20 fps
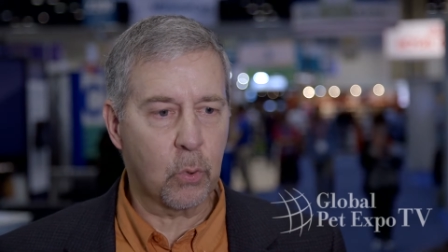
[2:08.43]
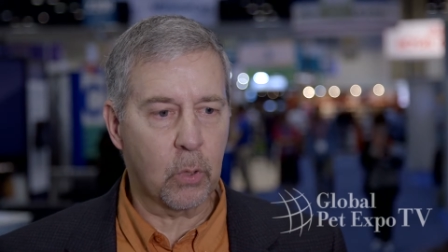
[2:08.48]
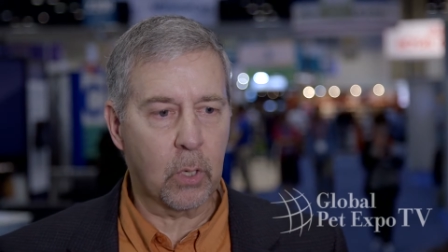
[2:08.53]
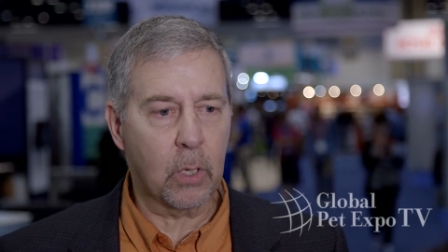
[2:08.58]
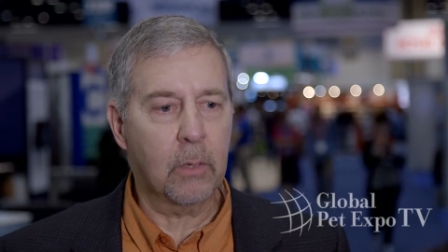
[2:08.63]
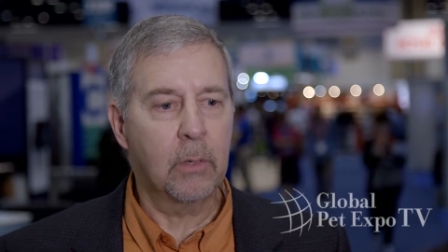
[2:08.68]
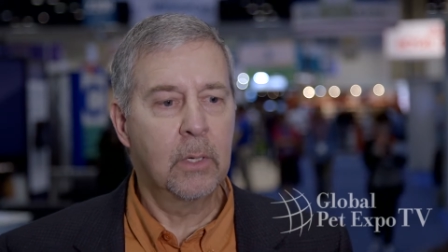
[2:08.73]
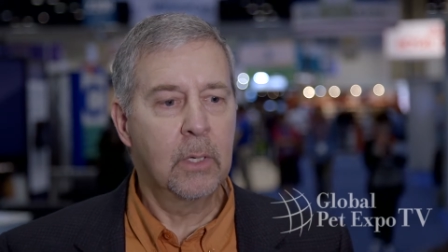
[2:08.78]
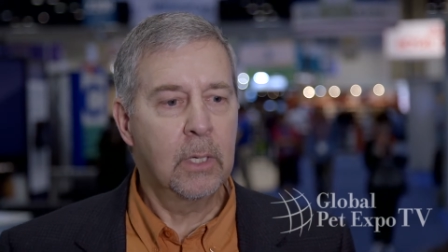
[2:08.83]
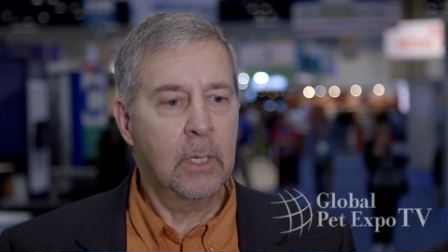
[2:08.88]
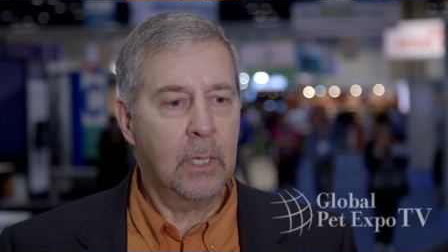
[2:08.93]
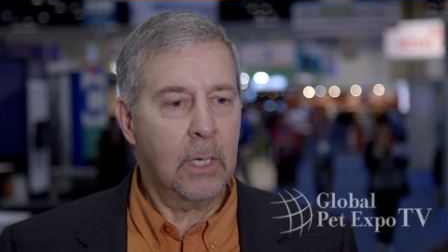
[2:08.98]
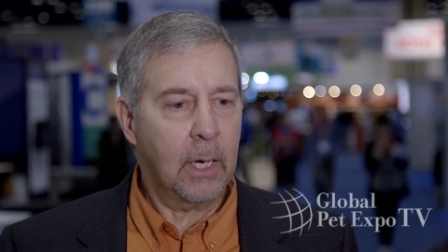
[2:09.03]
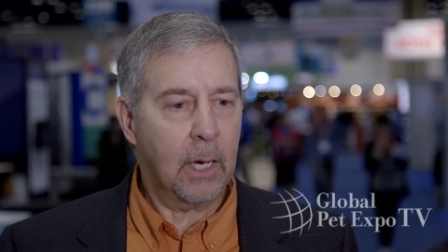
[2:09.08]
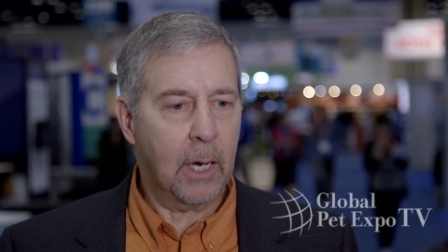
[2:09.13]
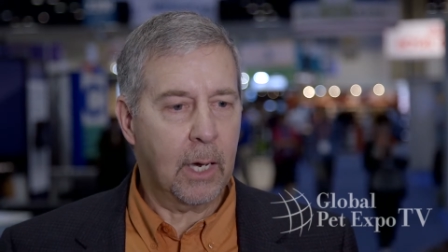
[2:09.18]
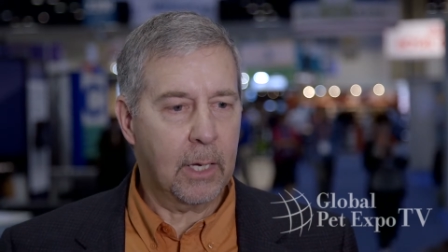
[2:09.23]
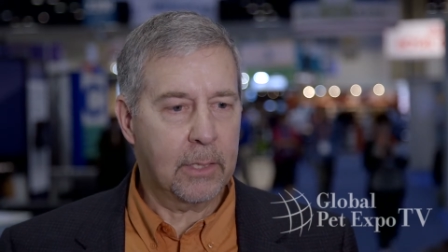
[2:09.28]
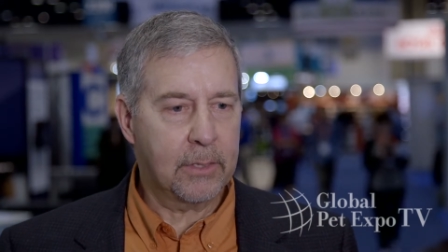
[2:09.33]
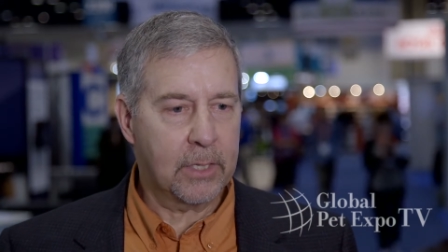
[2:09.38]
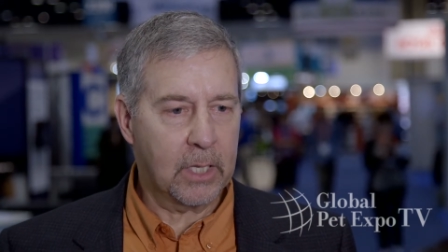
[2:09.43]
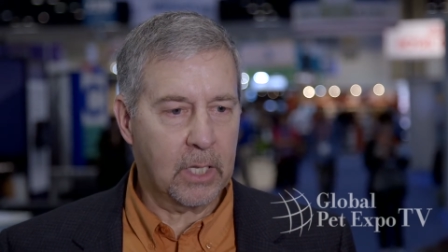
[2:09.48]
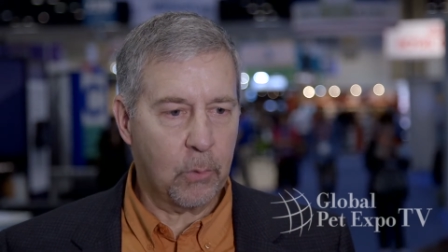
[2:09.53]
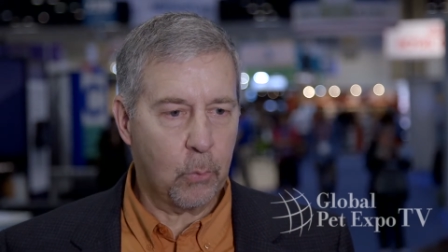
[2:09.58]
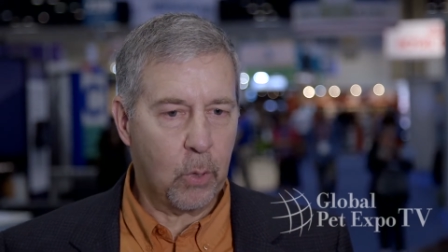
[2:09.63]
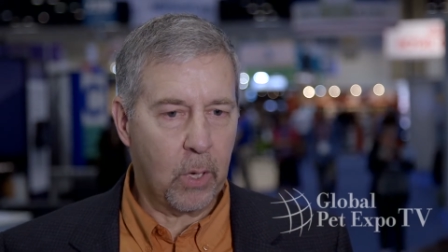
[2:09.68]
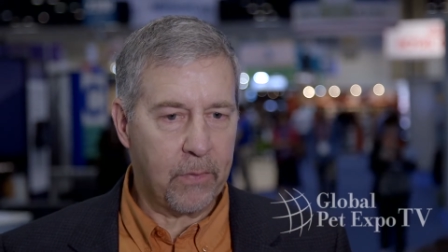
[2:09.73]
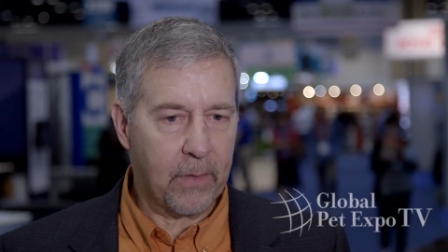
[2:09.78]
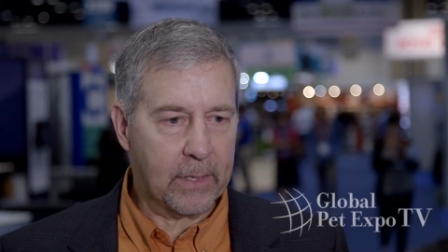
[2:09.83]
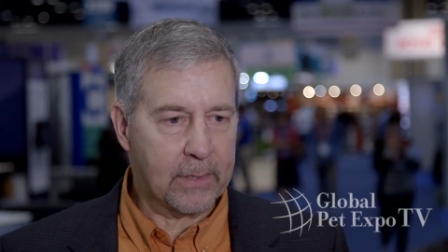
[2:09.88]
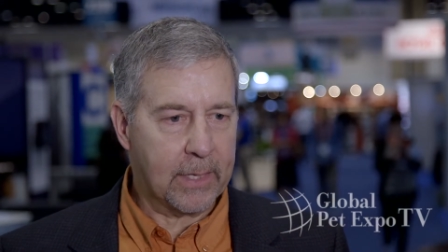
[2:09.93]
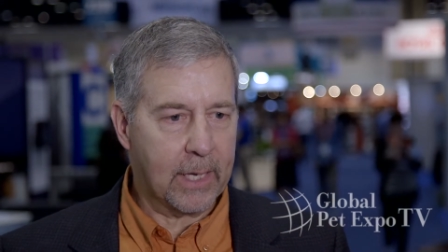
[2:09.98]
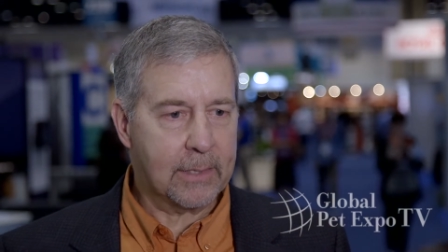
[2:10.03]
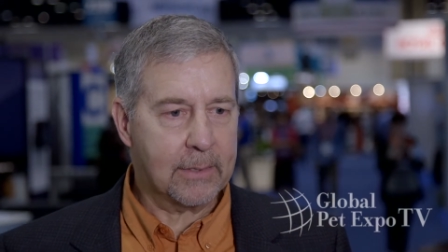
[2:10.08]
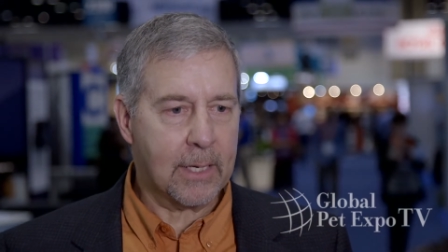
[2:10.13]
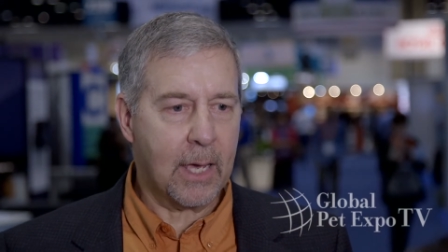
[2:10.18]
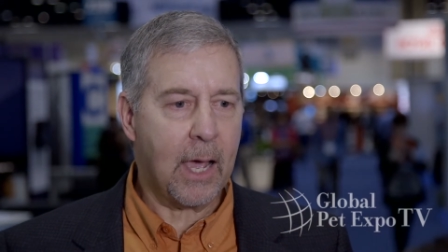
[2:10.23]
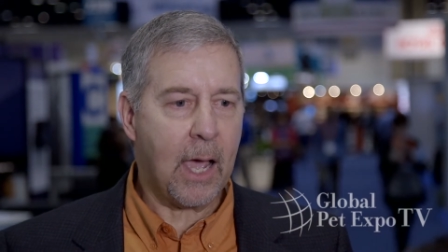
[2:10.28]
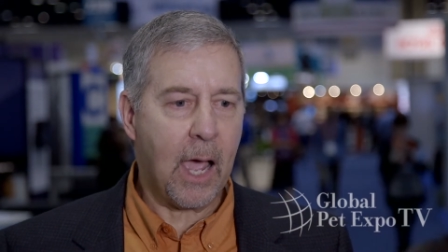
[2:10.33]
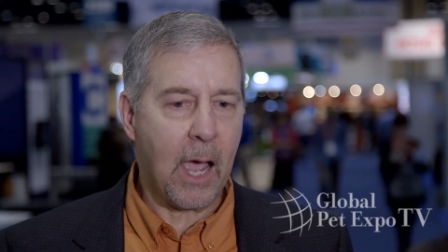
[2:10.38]
were dealing with at
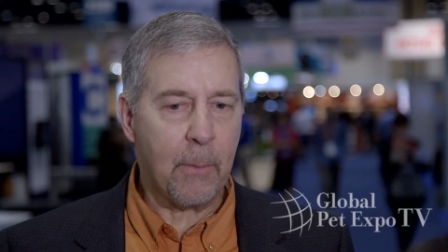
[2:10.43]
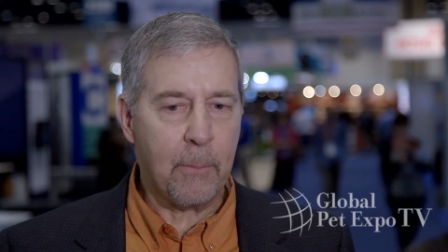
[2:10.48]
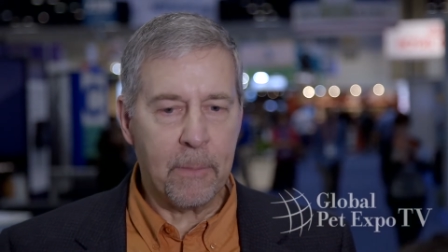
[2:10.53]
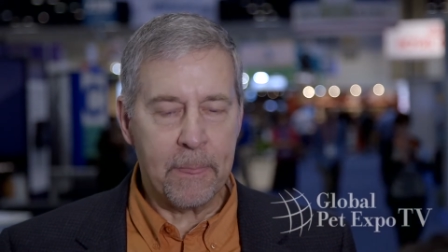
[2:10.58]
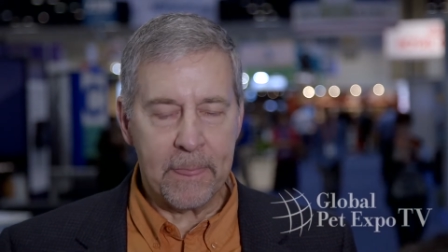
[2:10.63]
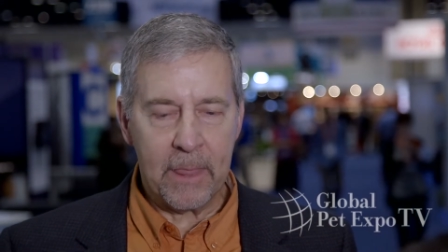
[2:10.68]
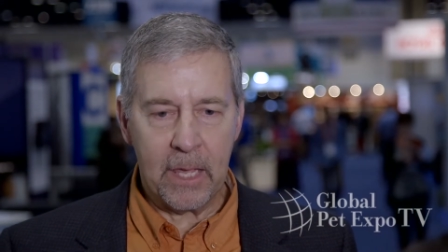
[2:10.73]
that time.